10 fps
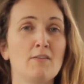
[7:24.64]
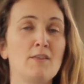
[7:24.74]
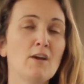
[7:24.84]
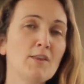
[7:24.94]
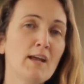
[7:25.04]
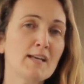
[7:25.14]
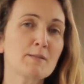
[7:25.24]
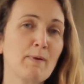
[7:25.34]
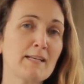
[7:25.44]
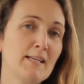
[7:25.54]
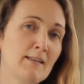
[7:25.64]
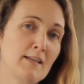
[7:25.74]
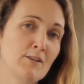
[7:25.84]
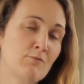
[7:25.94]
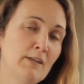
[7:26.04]
The other aspect here
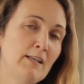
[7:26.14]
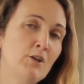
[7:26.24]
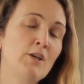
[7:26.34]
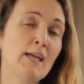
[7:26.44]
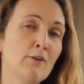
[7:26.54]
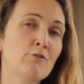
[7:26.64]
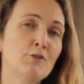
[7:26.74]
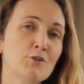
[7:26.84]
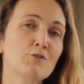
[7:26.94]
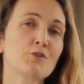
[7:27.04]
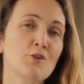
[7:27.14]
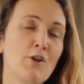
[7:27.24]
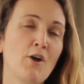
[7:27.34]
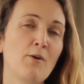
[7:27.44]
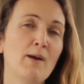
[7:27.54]
that is really crucial to
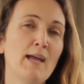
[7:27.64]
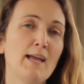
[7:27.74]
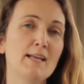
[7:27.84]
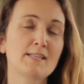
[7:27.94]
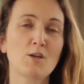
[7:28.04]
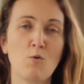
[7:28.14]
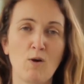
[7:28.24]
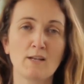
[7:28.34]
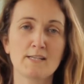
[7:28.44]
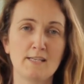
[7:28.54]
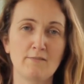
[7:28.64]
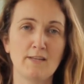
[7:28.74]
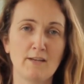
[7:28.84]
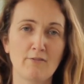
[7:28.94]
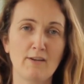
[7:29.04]
know is the quality of
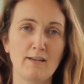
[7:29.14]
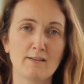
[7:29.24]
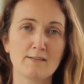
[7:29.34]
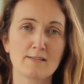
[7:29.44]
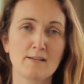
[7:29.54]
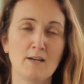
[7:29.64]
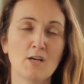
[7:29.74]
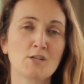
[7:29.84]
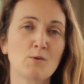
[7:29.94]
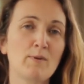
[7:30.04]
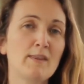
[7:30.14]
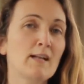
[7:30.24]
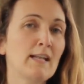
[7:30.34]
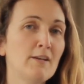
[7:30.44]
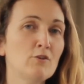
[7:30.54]
the ingredients. So with the
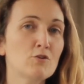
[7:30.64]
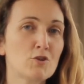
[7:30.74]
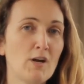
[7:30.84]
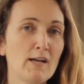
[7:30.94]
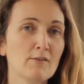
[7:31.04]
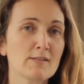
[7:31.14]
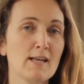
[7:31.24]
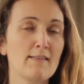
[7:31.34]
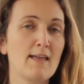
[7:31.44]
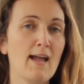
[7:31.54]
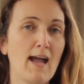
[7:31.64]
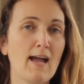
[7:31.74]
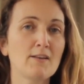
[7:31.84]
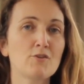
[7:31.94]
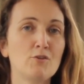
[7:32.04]
clinical trials, they
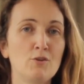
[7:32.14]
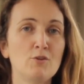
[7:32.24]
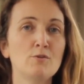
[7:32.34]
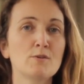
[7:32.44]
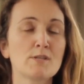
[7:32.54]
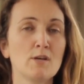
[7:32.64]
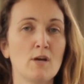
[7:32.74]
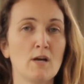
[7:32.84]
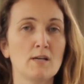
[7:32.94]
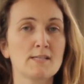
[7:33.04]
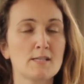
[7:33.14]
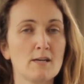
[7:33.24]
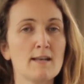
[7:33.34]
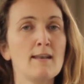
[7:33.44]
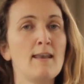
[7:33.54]
had to use a
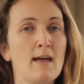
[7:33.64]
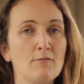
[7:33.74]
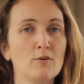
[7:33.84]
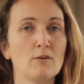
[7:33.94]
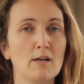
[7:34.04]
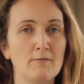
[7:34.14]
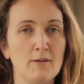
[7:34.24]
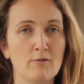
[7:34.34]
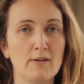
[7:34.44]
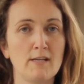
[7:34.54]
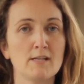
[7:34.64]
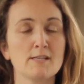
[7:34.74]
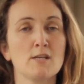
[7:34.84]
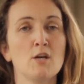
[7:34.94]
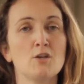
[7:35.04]
certain level of
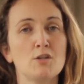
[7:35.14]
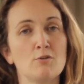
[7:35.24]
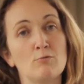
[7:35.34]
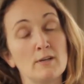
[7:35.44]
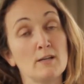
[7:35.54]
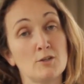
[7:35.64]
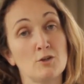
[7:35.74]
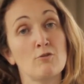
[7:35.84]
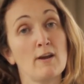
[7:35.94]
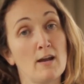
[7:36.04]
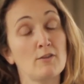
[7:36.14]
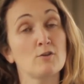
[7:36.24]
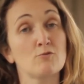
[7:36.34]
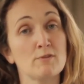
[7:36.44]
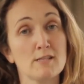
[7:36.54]
ingredients to create
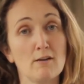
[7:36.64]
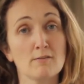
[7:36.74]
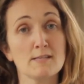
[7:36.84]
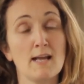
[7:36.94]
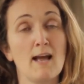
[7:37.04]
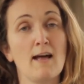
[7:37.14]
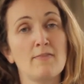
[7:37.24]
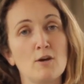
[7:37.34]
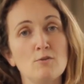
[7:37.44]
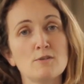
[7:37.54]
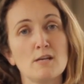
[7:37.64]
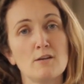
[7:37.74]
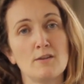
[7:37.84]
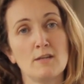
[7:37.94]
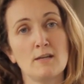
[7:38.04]
those results. And those
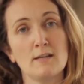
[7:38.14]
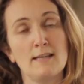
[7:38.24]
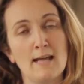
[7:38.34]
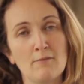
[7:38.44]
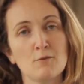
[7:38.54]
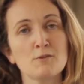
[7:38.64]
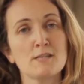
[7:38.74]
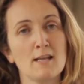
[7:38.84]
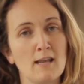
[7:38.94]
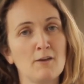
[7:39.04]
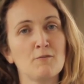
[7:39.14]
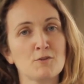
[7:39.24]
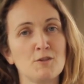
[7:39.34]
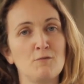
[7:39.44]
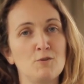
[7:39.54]
are the levels that Life
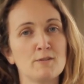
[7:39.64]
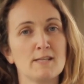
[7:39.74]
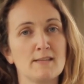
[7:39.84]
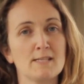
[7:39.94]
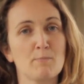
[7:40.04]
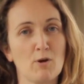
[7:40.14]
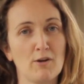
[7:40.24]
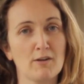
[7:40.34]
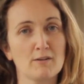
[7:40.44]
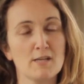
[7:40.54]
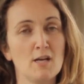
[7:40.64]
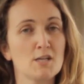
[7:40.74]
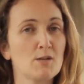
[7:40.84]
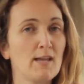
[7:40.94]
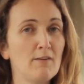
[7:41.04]
Force have used in this product.
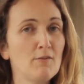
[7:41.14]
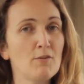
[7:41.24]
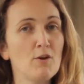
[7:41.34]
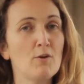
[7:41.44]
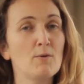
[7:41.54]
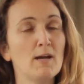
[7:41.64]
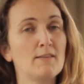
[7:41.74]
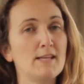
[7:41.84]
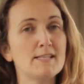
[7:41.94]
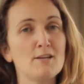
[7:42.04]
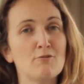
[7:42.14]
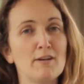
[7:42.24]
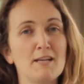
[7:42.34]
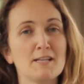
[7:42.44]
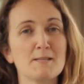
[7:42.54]
So even though these
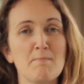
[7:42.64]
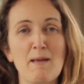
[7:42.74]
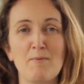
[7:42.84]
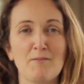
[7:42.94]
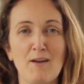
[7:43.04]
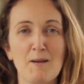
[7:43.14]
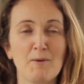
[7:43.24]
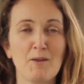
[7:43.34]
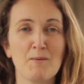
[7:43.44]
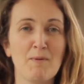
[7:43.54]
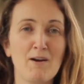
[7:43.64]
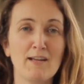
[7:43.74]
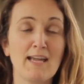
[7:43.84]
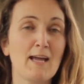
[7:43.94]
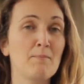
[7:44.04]
ingredients may be available on the
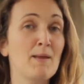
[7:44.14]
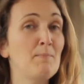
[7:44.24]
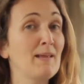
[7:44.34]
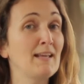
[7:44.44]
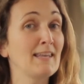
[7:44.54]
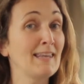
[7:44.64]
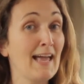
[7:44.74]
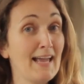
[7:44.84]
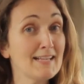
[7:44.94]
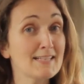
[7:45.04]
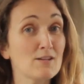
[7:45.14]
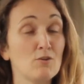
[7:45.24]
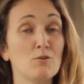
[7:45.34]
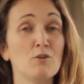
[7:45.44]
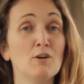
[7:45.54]
market and may be less,
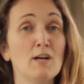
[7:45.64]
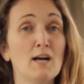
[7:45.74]
or